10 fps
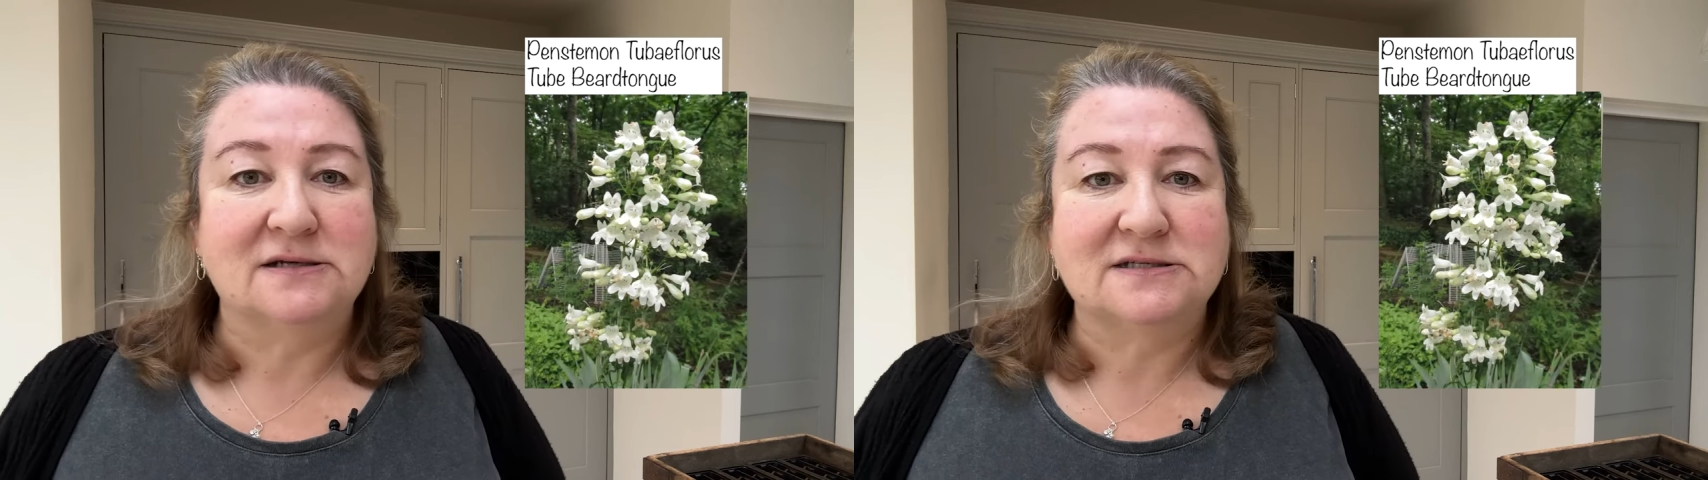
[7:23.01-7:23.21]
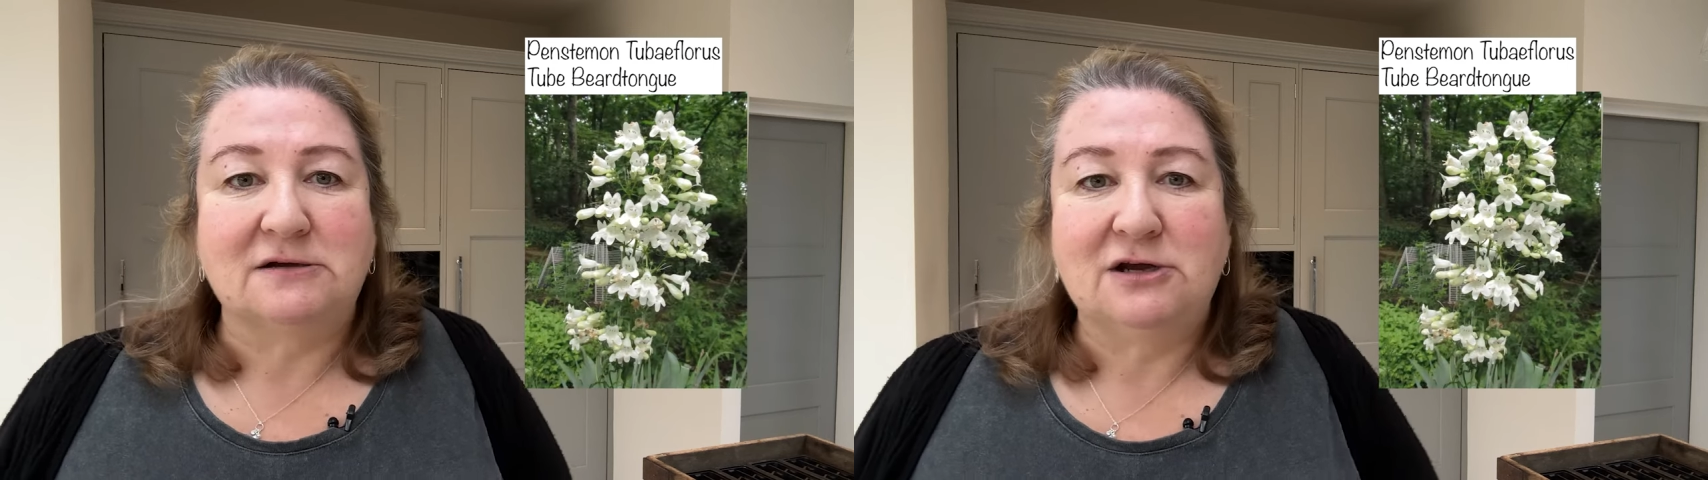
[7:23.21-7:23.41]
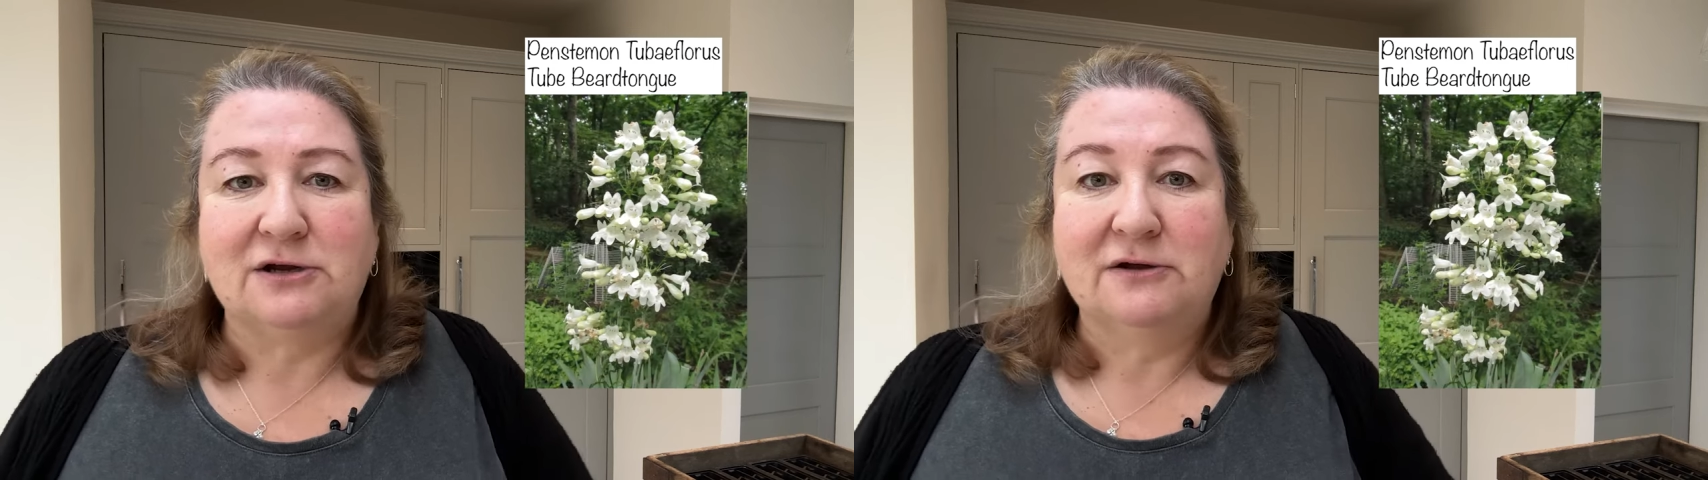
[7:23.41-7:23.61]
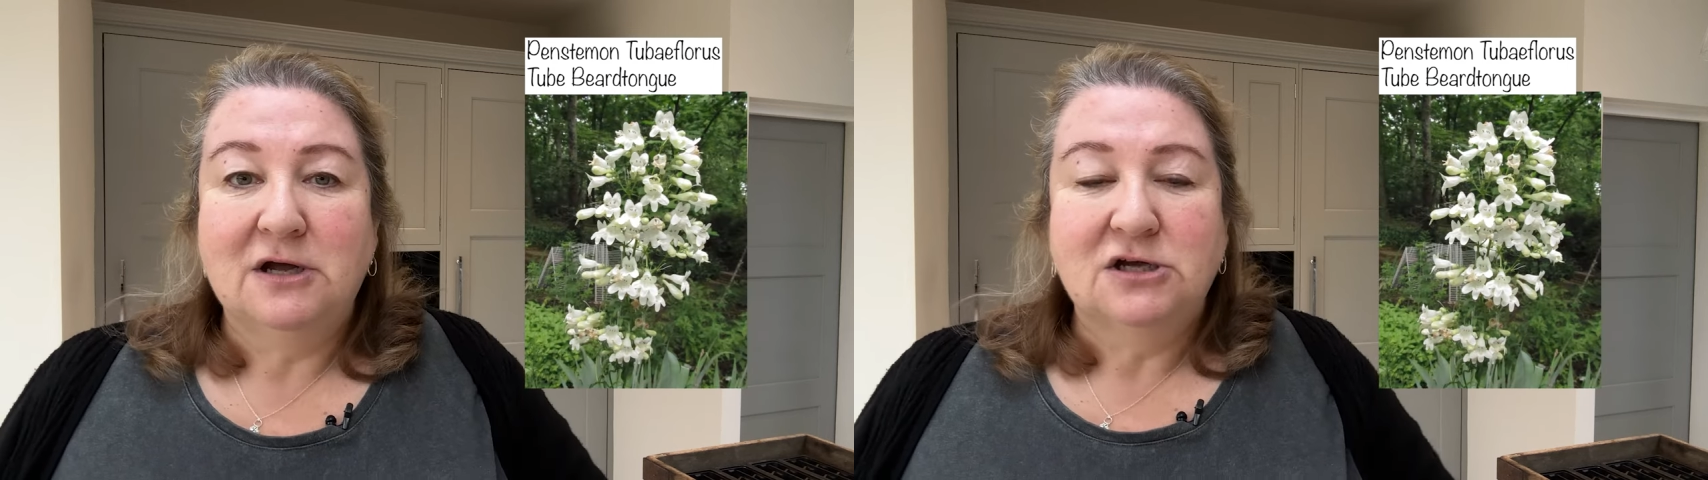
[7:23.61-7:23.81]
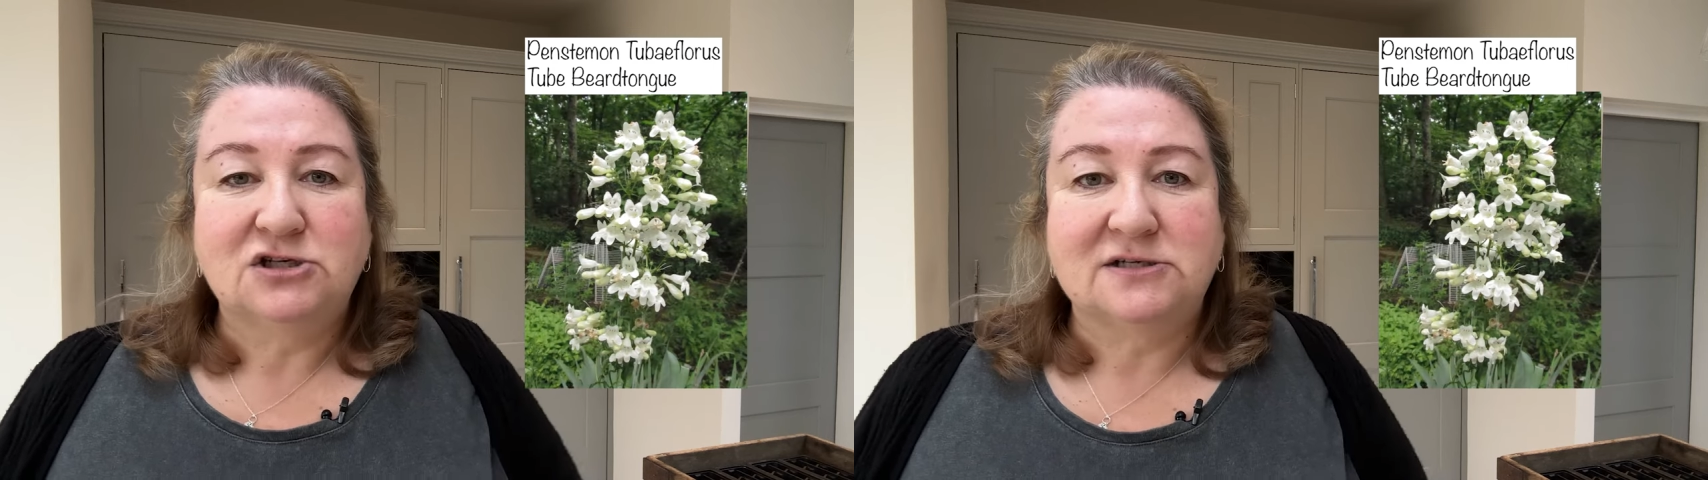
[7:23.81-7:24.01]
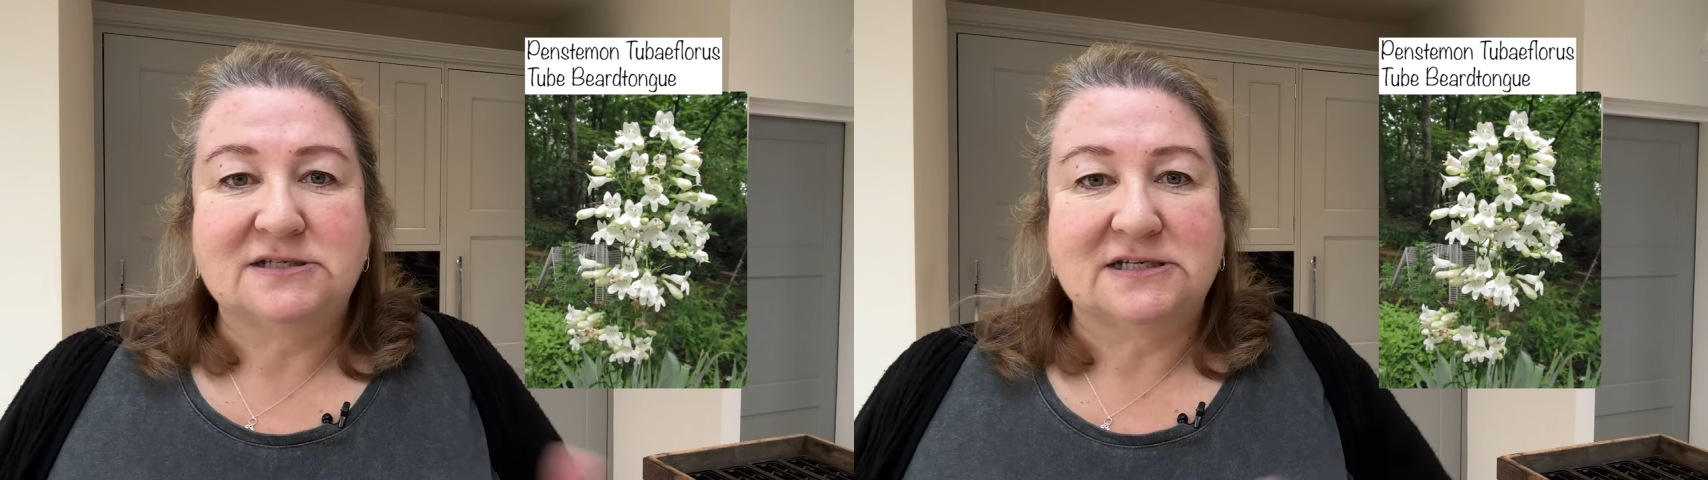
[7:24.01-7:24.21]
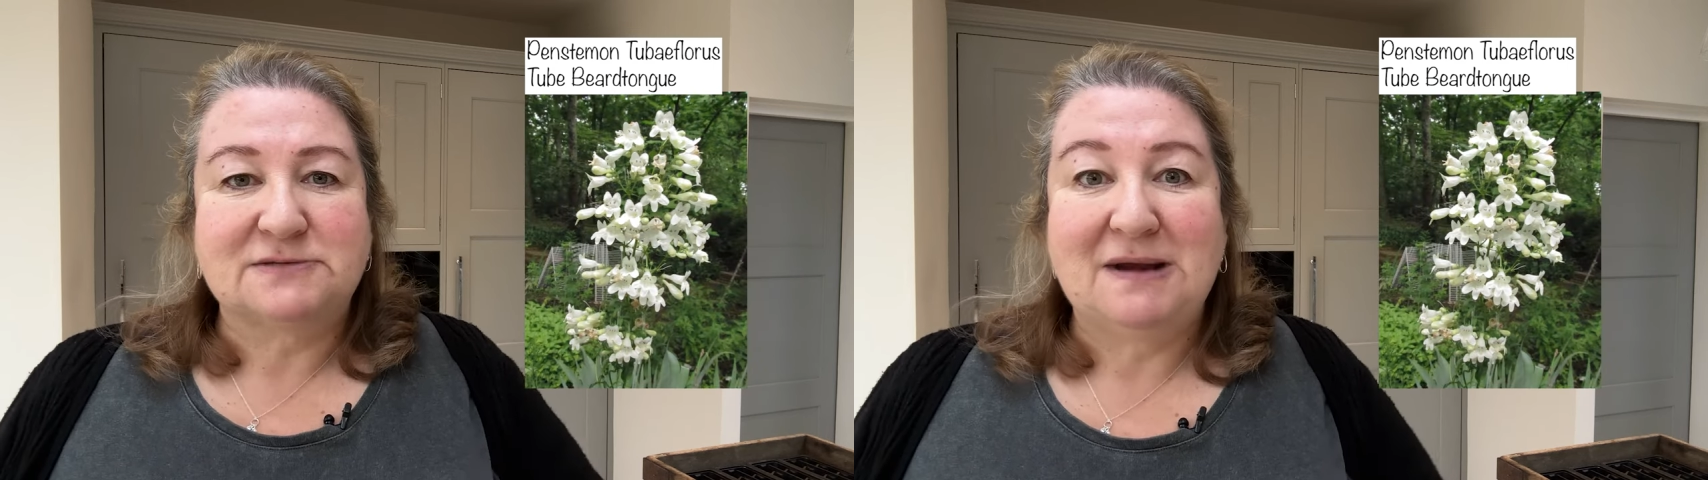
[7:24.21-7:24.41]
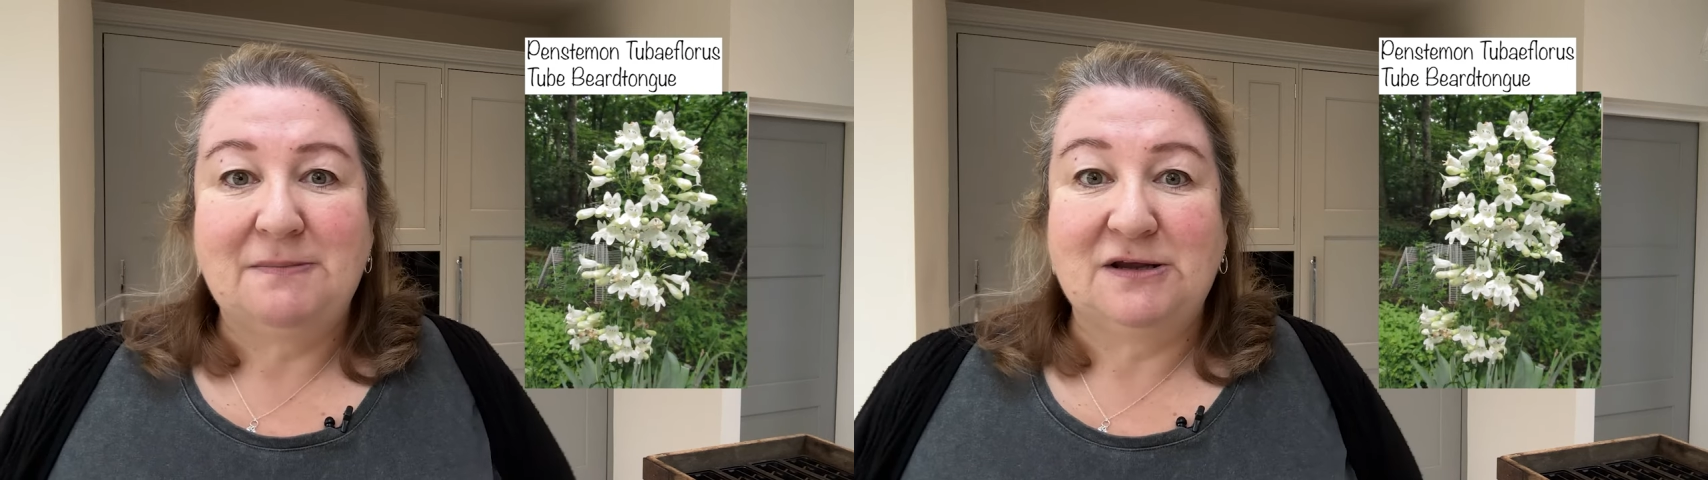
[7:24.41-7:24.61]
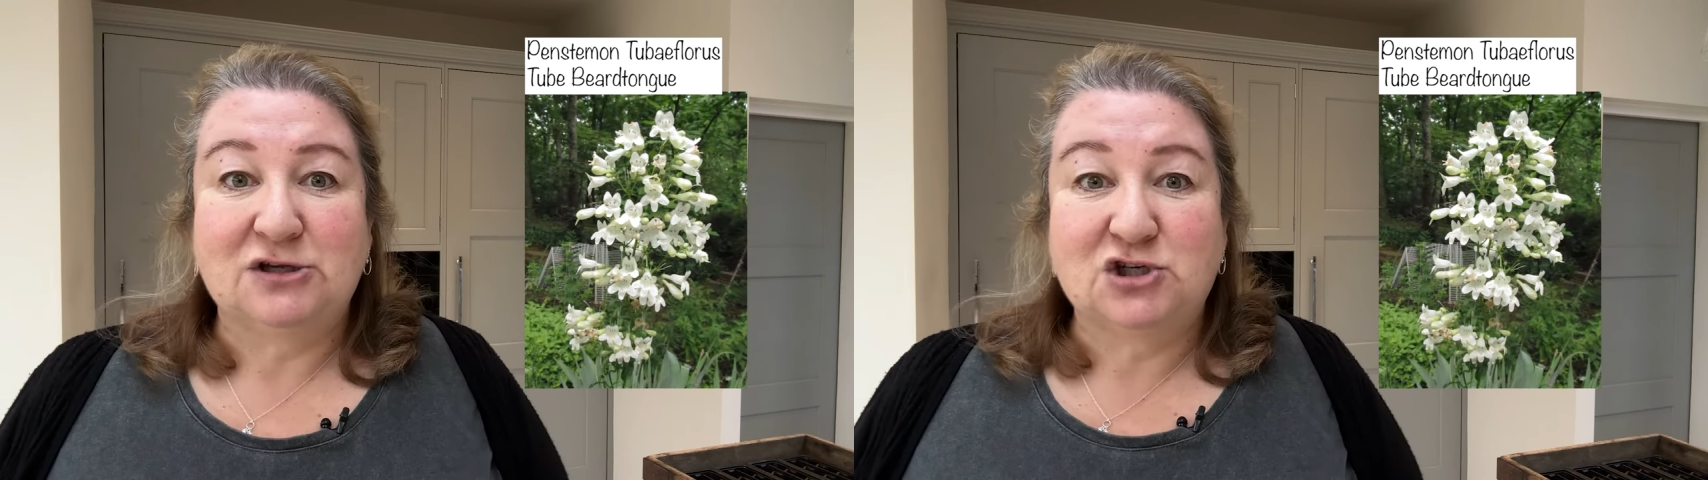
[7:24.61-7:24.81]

So, you know, just as maybe the